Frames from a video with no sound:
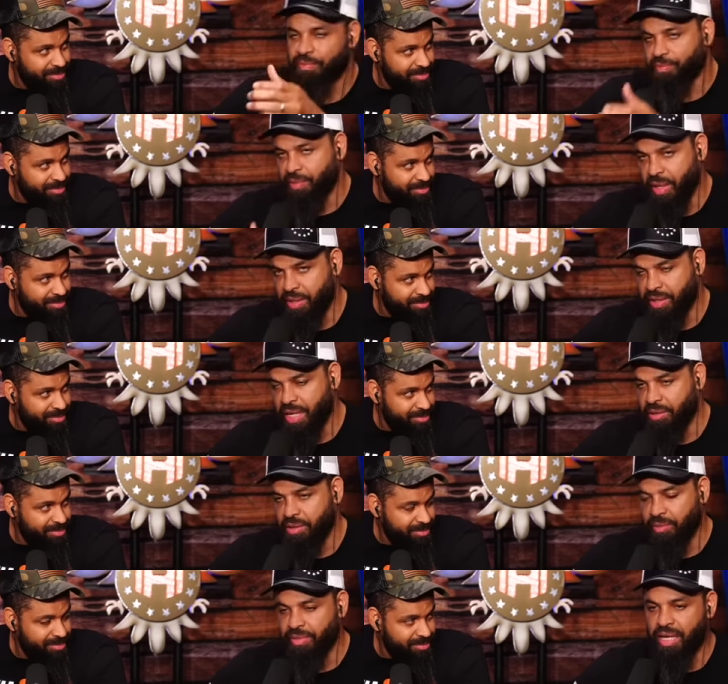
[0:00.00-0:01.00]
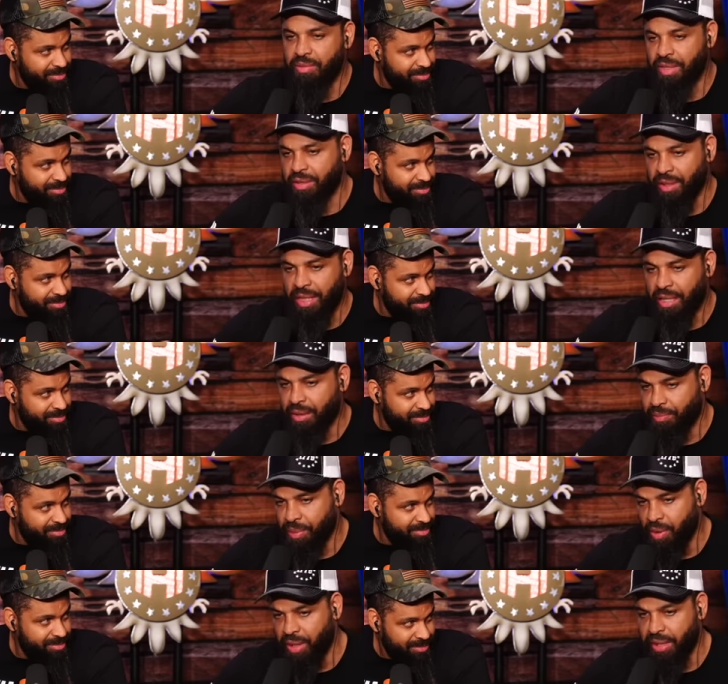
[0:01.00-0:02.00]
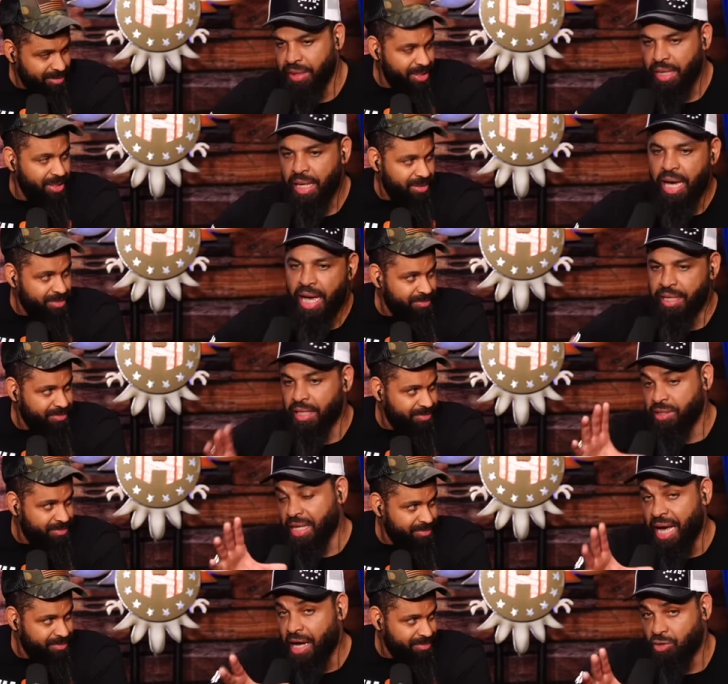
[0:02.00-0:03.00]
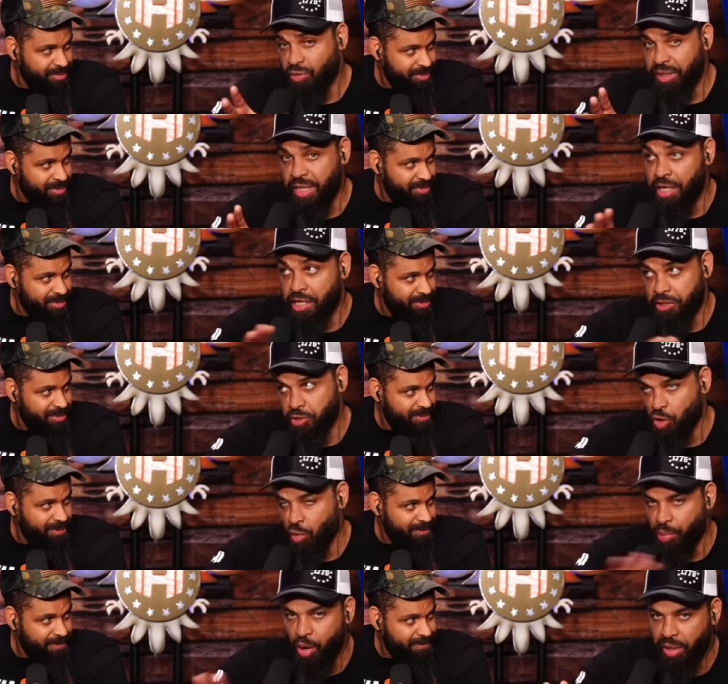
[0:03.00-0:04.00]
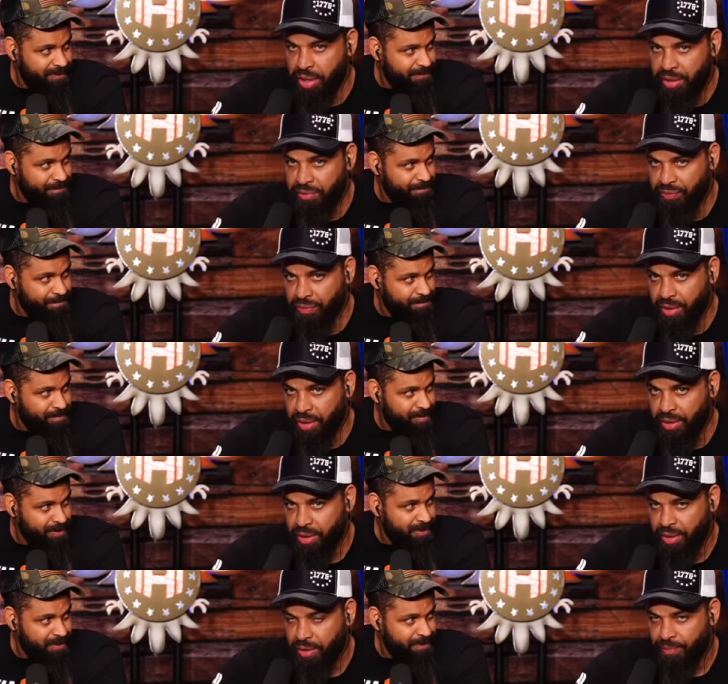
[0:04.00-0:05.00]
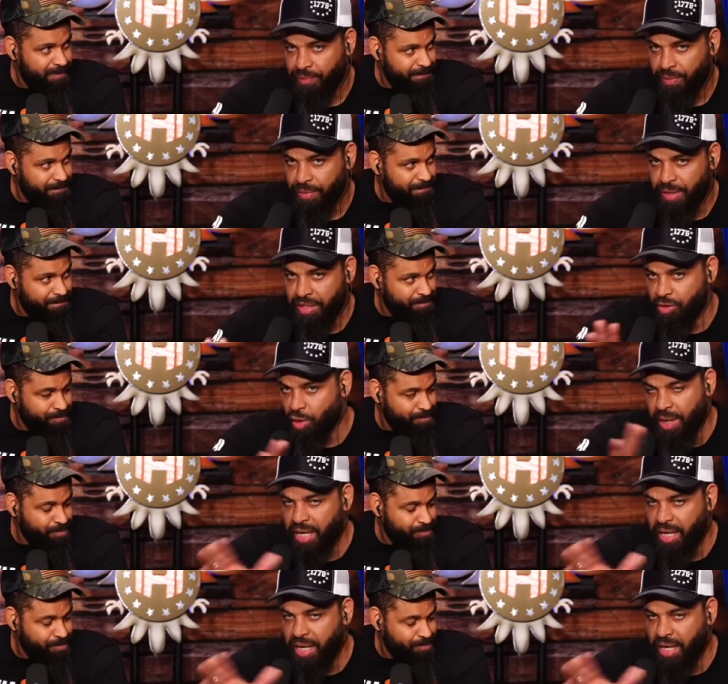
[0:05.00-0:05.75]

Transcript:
Speaker 1: parents' house, sometimes there's a lot of parking. Yeah. And there's a house right there, and there's no parking in front of. There's nobody